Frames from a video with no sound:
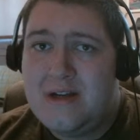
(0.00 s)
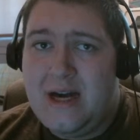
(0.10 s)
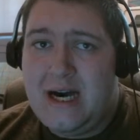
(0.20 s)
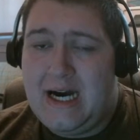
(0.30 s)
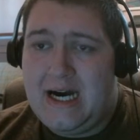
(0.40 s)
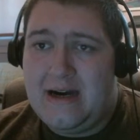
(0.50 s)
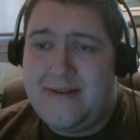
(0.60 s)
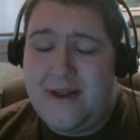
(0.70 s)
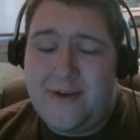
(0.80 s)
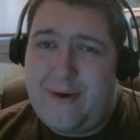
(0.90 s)

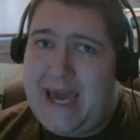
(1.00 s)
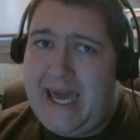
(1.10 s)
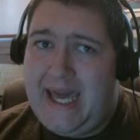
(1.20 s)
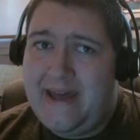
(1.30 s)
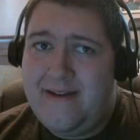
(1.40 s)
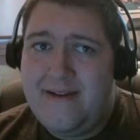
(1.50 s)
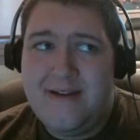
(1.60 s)
Another way